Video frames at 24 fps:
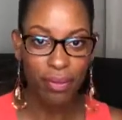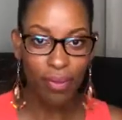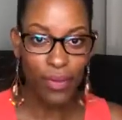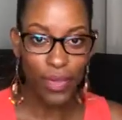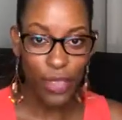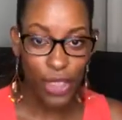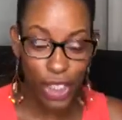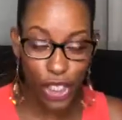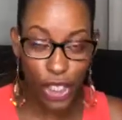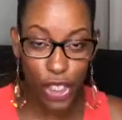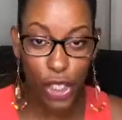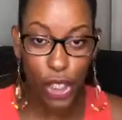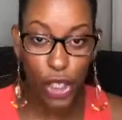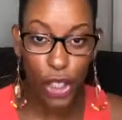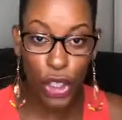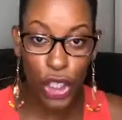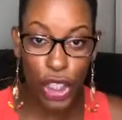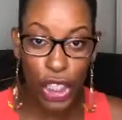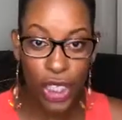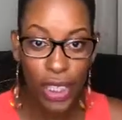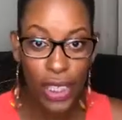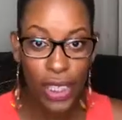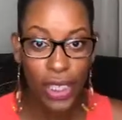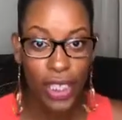It's
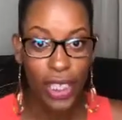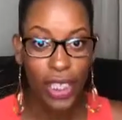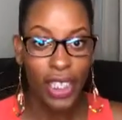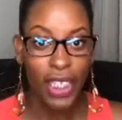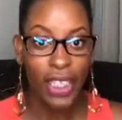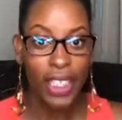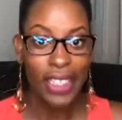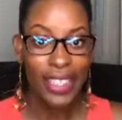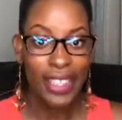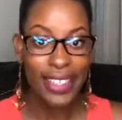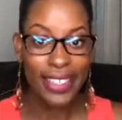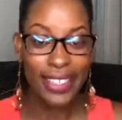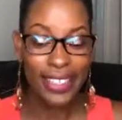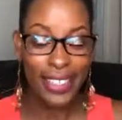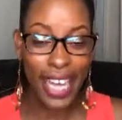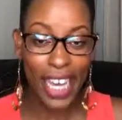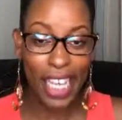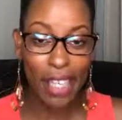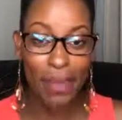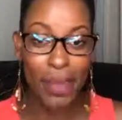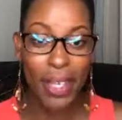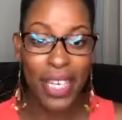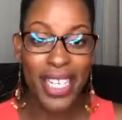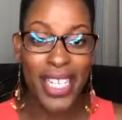good
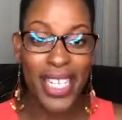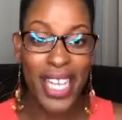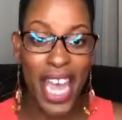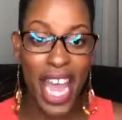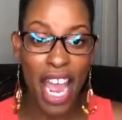sex because